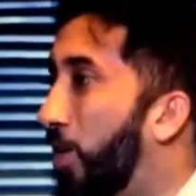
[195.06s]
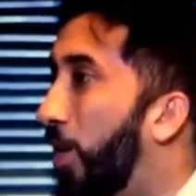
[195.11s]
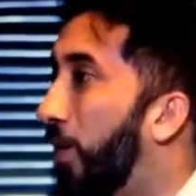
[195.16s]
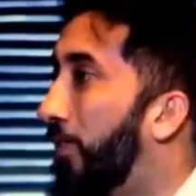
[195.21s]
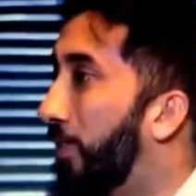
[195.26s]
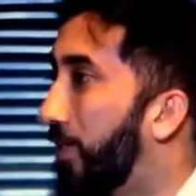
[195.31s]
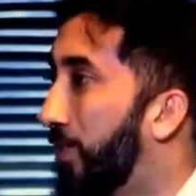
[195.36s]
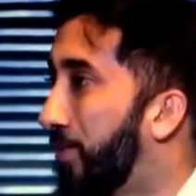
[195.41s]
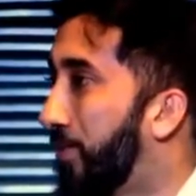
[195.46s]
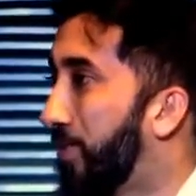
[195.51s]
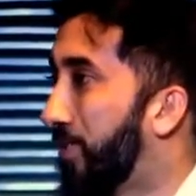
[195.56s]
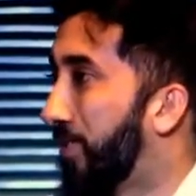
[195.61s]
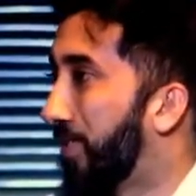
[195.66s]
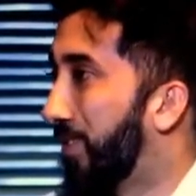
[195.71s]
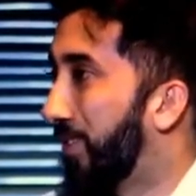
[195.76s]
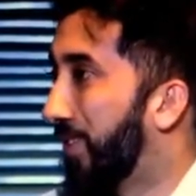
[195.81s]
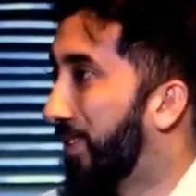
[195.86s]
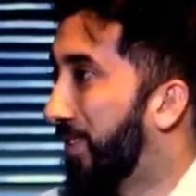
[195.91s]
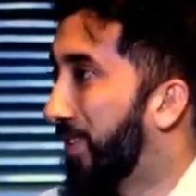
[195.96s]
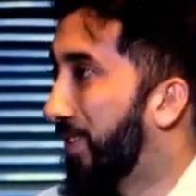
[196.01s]
buy
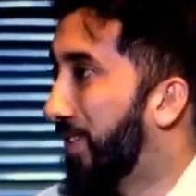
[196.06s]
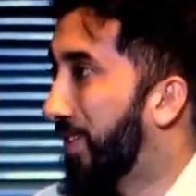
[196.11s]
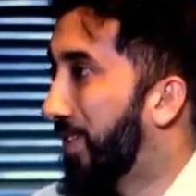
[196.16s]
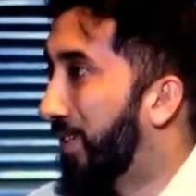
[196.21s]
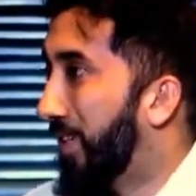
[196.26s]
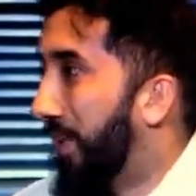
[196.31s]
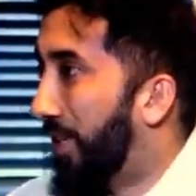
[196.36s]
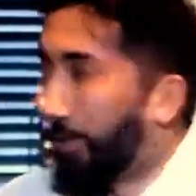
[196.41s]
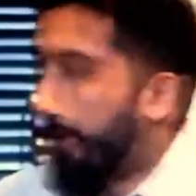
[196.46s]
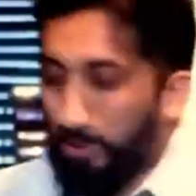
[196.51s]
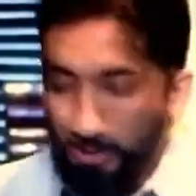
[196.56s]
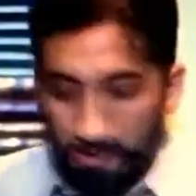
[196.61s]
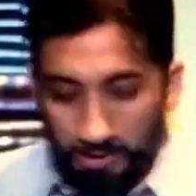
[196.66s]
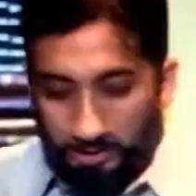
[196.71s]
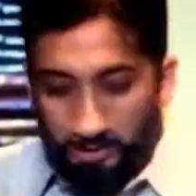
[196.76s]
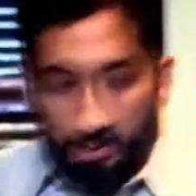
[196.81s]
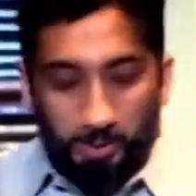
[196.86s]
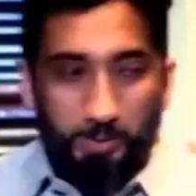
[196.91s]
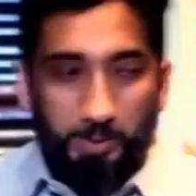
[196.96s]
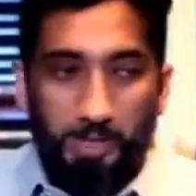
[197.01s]
novels and they're
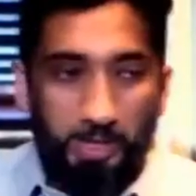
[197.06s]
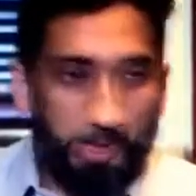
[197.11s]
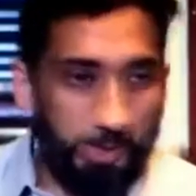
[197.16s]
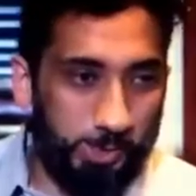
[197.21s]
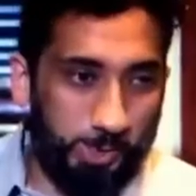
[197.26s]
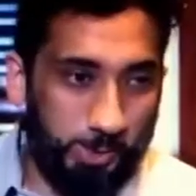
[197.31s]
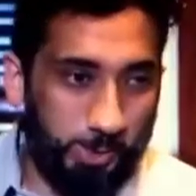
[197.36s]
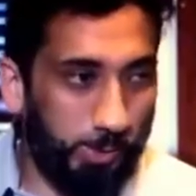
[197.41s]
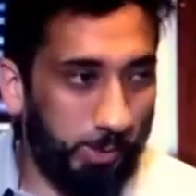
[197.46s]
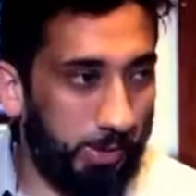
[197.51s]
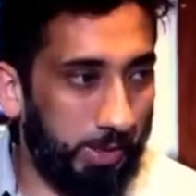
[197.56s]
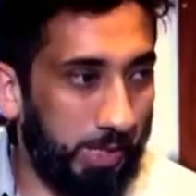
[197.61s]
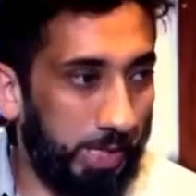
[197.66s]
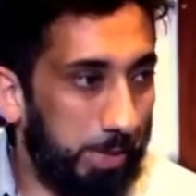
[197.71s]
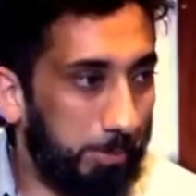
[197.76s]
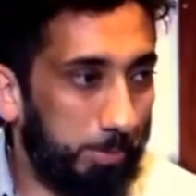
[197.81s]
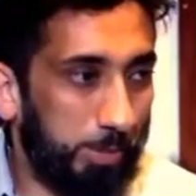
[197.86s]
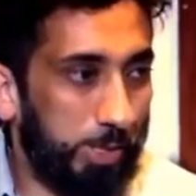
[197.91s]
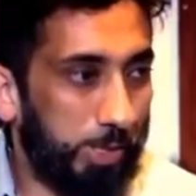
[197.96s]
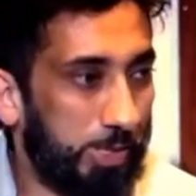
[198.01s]
sitting there reading a
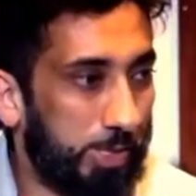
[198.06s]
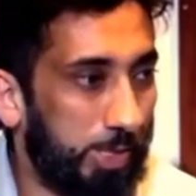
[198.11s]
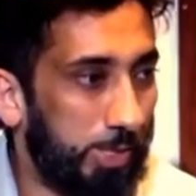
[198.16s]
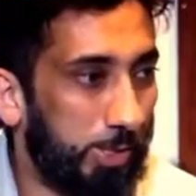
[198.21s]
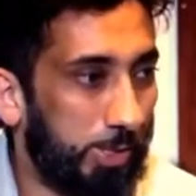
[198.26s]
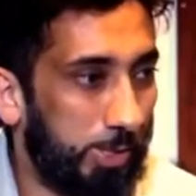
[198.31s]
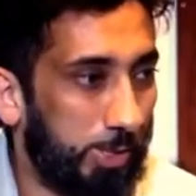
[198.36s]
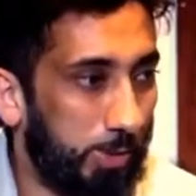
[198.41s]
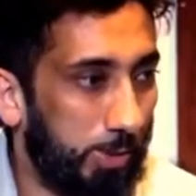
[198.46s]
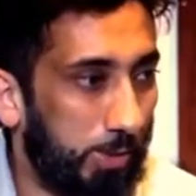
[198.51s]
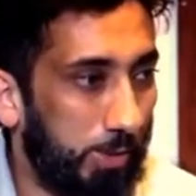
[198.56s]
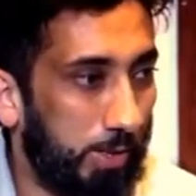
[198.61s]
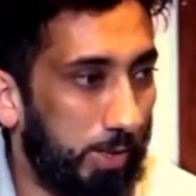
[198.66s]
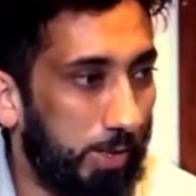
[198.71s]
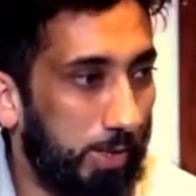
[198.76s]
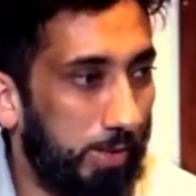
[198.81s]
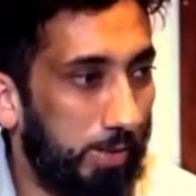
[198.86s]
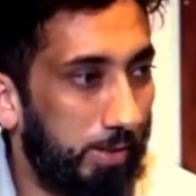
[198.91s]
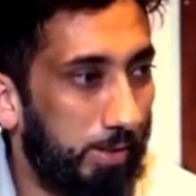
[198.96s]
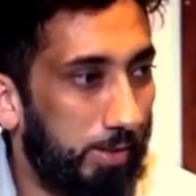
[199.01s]
story, immersed in the
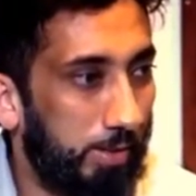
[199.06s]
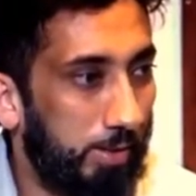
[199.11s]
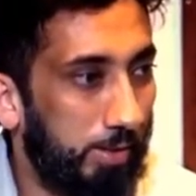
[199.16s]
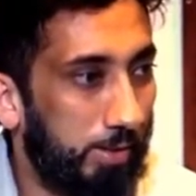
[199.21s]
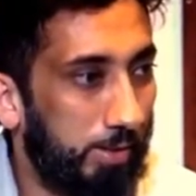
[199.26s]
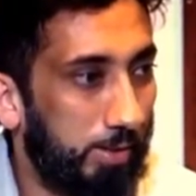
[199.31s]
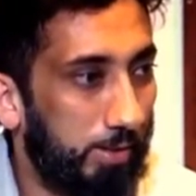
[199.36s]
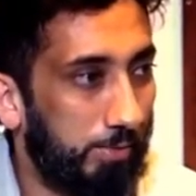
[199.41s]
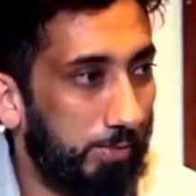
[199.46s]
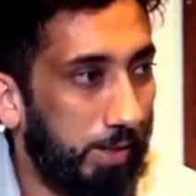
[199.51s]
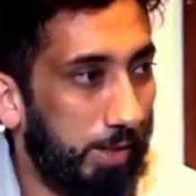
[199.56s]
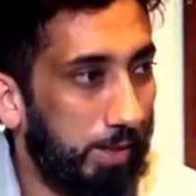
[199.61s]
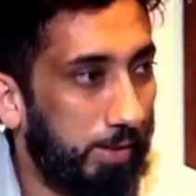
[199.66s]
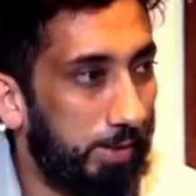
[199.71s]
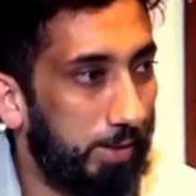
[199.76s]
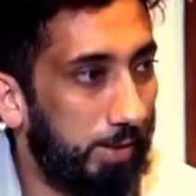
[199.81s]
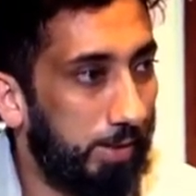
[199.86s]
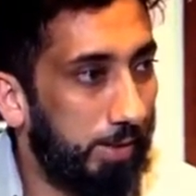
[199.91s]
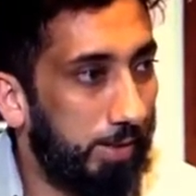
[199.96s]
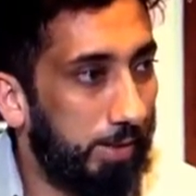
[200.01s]
story,
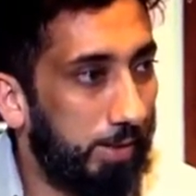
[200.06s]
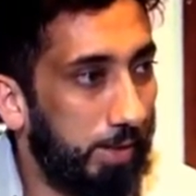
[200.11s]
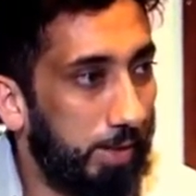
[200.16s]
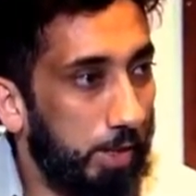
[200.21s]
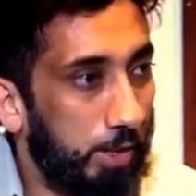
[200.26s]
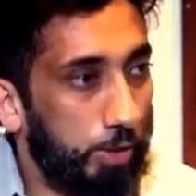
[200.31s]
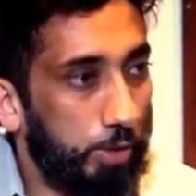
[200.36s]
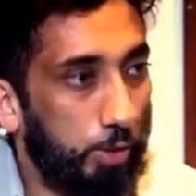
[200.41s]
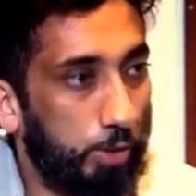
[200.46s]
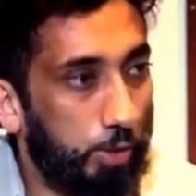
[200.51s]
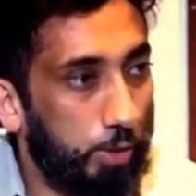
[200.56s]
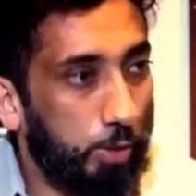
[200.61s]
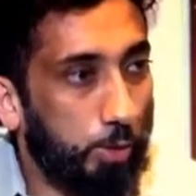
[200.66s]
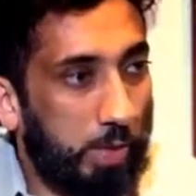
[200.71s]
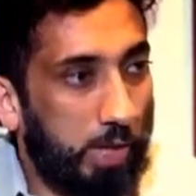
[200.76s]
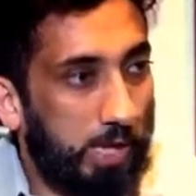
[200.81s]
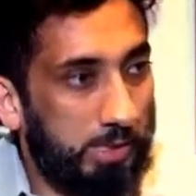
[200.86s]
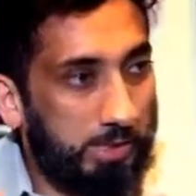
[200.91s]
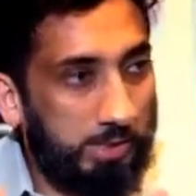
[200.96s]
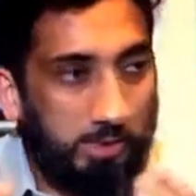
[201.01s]
right? you
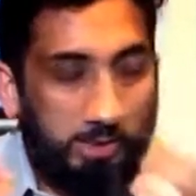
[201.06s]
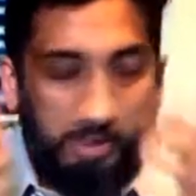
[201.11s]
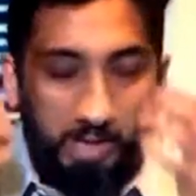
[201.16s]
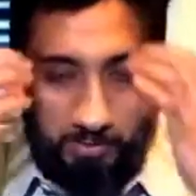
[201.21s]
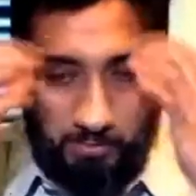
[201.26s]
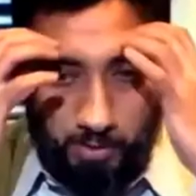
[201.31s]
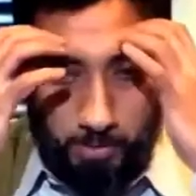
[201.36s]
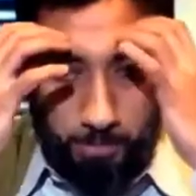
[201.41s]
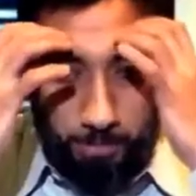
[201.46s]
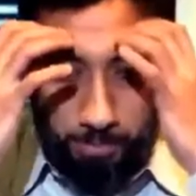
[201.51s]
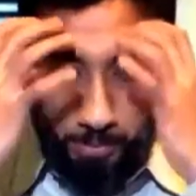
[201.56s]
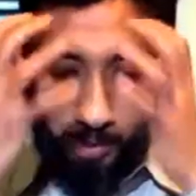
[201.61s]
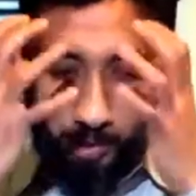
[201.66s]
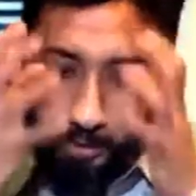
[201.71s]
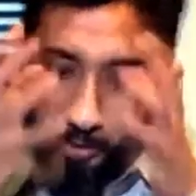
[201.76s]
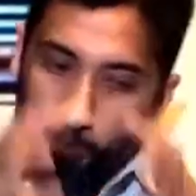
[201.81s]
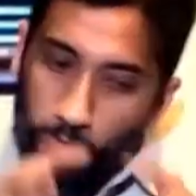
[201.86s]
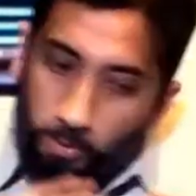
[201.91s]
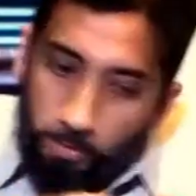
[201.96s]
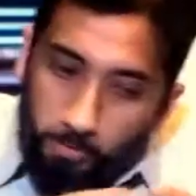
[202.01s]
you constantly have to
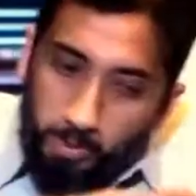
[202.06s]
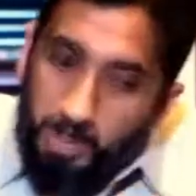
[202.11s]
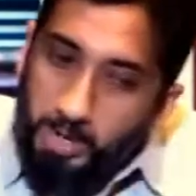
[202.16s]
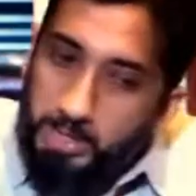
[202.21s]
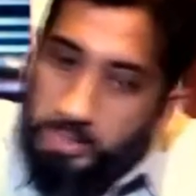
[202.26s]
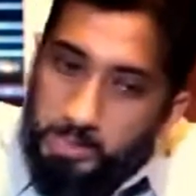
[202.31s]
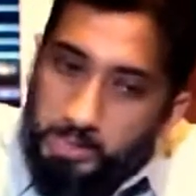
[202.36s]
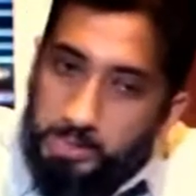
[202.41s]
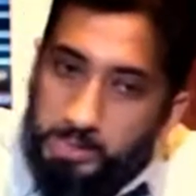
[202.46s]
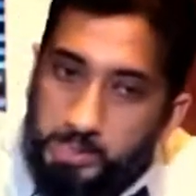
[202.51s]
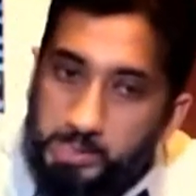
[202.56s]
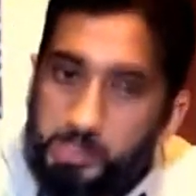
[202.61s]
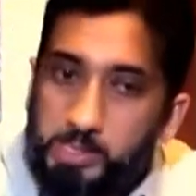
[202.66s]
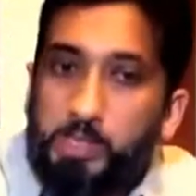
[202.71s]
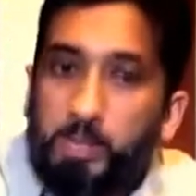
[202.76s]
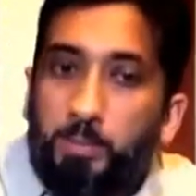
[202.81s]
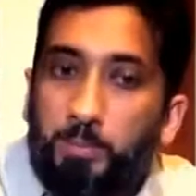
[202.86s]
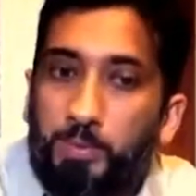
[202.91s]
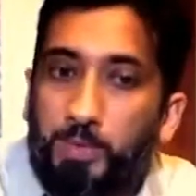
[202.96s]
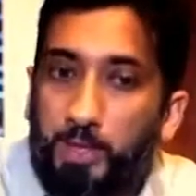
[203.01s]
plug your mind into
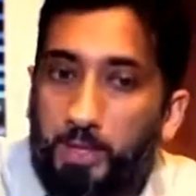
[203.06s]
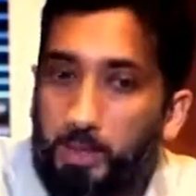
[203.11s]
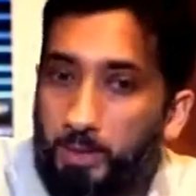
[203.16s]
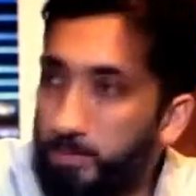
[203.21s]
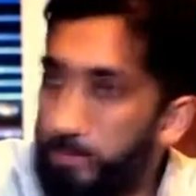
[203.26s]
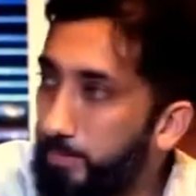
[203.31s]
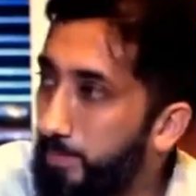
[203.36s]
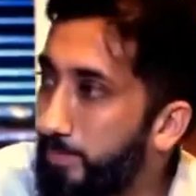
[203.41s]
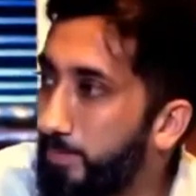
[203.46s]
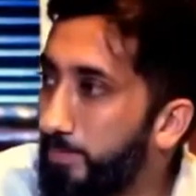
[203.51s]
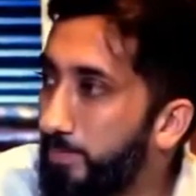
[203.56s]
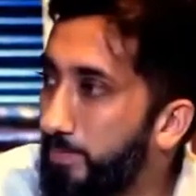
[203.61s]
something.